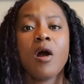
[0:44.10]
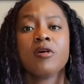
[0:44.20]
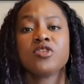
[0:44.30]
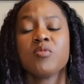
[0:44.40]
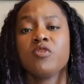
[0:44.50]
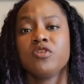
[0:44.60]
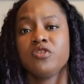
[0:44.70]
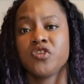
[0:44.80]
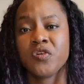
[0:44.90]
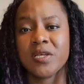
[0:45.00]
or someone
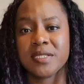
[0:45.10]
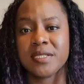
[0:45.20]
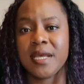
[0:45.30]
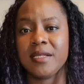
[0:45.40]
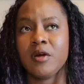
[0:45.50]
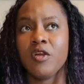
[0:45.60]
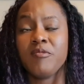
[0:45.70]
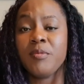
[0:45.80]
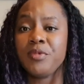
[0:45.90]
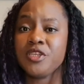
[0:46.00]
you trusted or
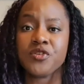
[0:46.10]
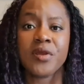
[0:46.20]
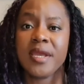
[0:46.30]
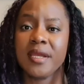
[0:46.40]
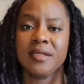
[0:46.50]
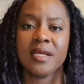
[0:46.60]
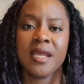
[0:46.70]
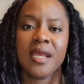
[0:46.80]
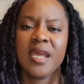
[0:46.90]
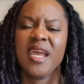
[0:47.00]
you've been betrayed.
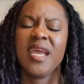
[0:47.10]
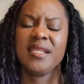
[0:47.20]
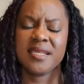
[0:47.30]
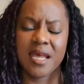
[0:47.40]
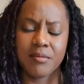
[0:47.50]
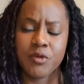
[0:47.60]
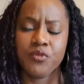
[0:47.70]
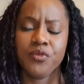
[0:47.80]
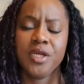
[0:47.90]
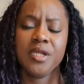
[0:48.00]
It can be
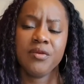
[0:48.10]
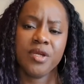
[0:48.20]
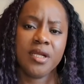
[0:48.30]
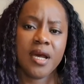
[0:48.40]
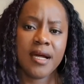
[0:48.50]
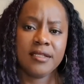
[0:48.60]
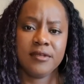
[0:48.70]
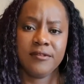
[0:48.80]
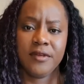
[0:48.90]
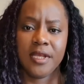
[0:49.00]
really, really hard
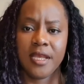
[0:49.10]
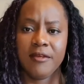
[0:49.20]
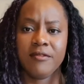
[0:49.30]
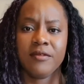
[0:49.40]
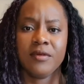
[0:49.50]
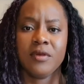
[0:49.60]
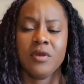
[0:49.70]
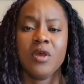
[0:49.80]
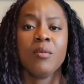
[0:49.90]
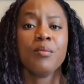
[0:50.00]
to forgive.
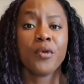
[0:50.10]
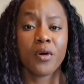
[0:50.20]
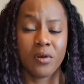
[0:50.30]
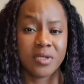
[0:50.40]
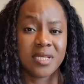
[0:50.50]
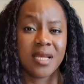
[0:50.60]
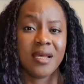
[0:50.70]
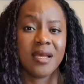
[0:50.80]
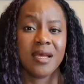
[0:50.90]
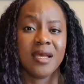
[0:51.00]
But
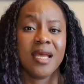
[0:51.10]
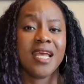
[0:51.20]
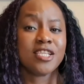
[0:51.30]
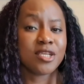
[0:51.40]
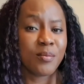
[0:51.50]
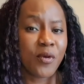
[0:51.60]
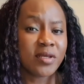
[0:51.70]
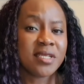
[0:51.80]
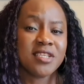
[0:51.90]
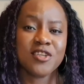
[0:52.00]
it's
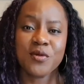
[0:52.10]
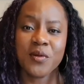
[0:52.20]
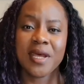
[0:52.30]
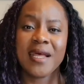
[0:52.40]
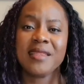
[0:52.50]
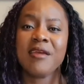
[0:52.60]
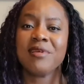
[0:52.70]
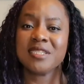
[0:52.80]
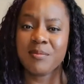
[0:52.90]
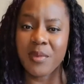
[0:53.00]
important to know that
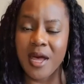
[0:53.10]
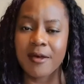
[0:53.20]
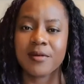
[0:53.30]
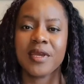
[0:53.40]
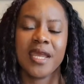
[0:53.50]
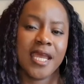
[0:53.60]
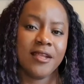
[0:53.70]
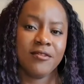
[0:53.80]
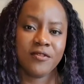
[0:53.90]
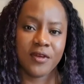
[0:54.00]
there is power
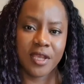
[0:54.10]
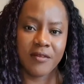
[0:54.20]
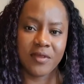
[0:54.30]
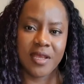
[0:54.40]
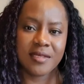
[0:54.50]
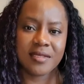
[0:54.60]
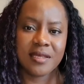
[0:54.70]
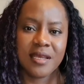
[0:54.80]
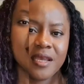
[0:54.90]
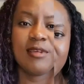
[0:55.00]
in forgiveness.
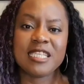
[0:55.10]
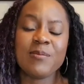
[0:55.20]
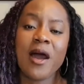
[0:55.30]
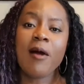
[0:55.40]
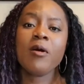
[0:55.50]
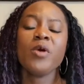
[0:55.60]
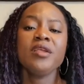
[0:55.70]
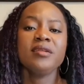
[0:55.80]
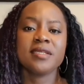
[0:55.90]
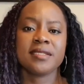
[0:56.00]
It's power
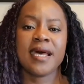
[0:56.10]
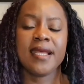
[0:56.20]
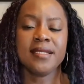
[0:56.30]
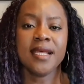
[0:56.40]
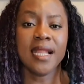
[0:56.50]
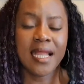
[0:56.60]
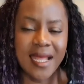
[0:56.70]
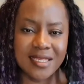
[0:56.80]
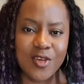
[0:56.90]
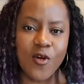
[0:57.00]
when you decide to
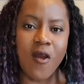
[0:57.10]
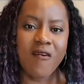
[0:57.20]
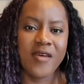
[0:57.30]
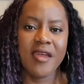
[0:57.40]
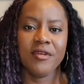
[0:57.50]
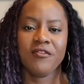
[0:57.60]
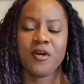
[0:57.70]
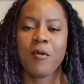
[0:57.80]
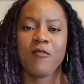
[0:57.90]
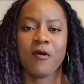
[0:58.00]
let go of every
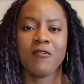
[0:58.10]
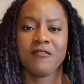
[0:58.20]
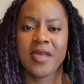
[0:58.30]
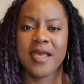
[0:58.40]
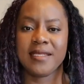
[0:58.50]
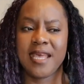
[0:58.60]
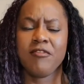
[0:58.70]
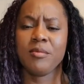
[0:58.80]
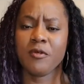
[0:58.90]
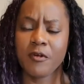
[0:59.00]
form of offense
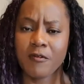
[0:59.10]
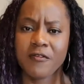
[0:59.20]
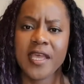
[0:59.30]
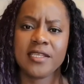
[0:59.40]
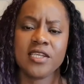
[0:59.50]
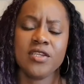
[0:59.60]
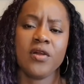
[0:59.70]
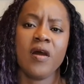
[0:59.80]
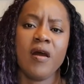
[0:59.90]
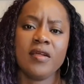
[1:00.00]
in
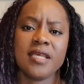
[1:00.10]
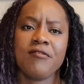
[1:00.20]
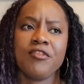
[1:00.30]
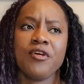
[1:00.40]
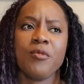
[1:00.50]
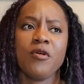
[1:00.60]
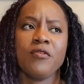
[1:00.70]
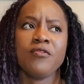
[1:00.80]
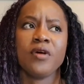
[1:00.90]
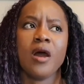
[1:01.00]
your heart, every form
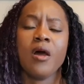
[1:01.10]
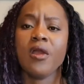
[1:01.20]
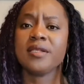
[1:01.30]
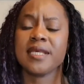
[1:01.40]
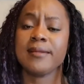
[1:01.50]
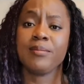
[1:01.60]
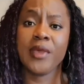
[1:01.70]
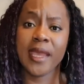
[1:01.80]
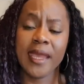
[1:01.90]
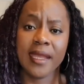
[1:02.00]
of hurt and
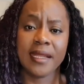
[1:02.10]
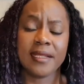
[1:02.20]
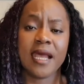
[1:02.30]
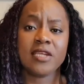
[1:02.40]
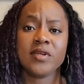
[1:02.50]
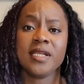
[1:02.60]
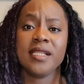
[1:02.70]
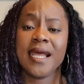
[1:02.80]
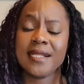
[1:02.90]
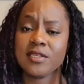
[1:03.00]
pain, and
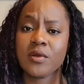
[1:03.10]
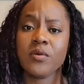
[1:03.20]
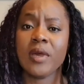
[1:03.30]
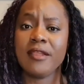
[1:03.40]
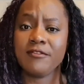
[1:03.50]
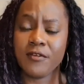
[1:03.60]
actually let go and